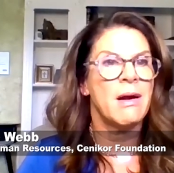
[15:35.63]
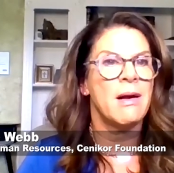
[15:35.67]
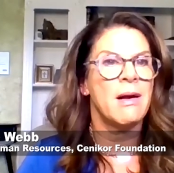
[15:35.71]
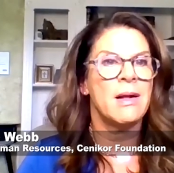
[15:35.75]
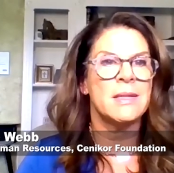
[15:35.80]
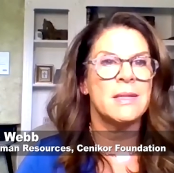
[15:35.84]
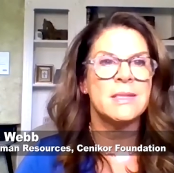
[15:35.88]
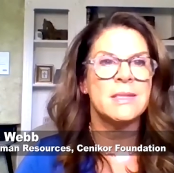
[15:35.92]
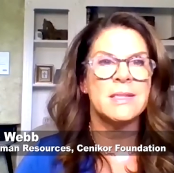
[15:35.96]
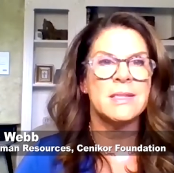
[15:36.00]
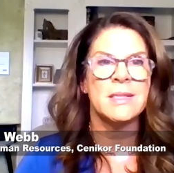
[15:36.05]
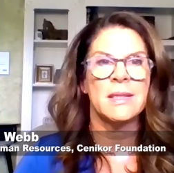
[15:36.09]

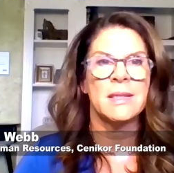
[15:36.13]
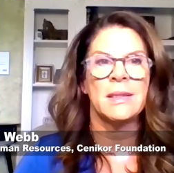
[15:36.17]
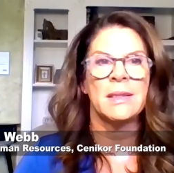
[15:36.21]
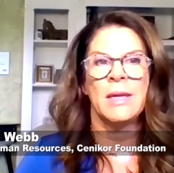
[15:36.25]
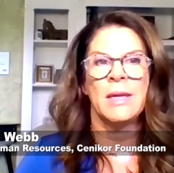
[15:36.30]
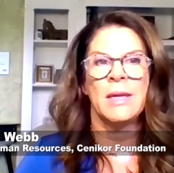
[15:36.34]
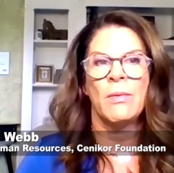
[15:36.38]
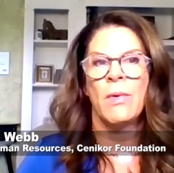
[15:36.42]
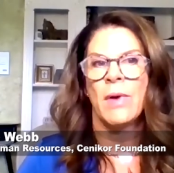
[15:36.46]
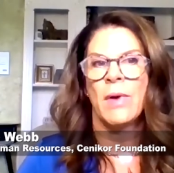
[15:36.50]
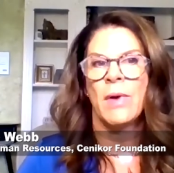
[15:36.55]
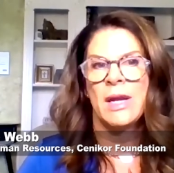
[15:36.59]

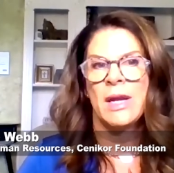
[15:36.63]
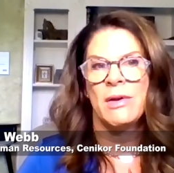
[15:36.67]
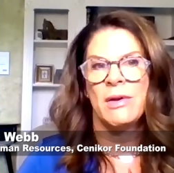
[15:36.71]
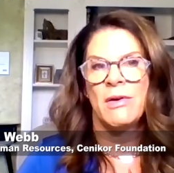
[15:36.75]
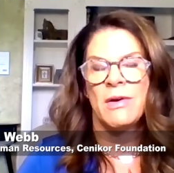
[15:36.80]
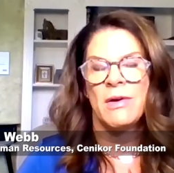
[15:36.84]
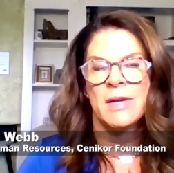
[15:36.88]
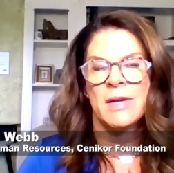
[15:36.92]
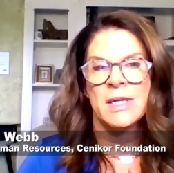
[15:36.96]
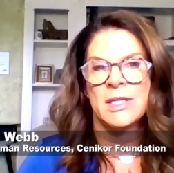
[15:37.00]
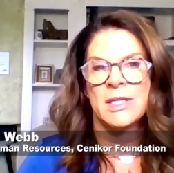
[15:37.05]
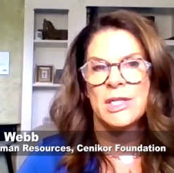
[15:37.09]
constantly working
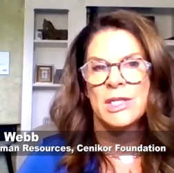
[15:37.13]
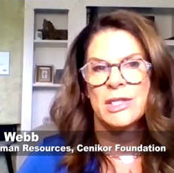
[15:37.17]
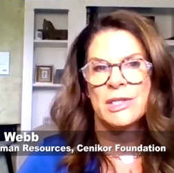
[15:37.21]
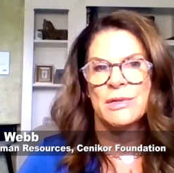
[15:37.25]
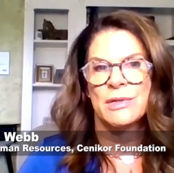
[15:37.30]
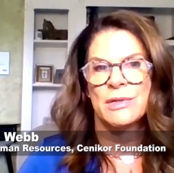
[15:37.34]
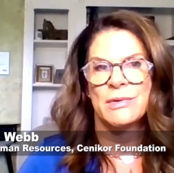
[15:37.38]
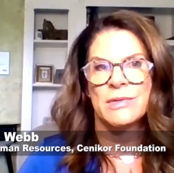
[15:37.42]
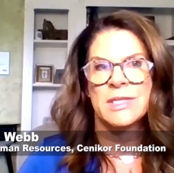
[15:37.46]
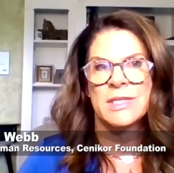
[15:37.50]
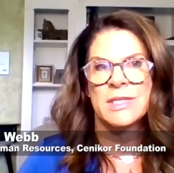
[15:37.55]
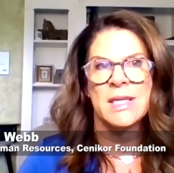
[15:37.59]
on
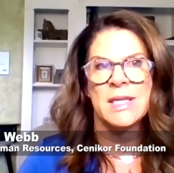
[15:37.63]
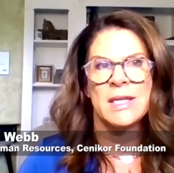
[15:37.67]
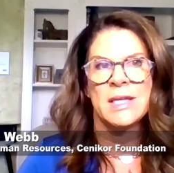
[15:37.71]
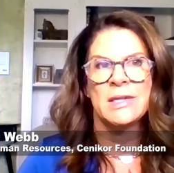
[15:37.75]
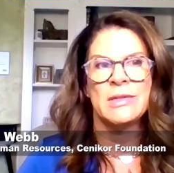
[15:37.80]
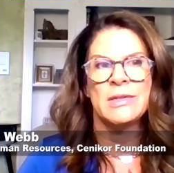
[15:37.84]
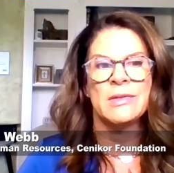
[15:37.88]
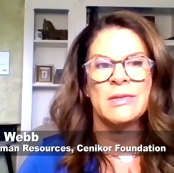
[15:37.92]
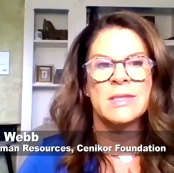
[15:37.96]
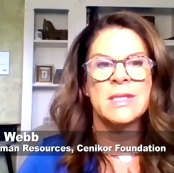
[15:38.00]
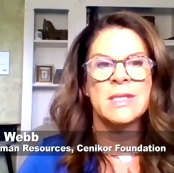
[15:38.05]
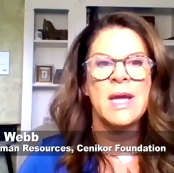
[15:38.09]
additional
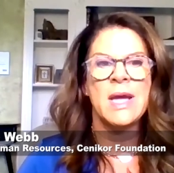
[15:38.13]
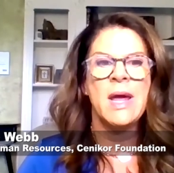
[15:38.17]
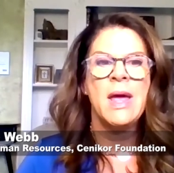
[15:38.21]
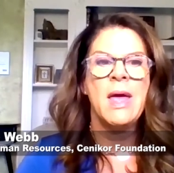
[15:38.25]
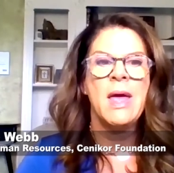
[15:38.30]
skills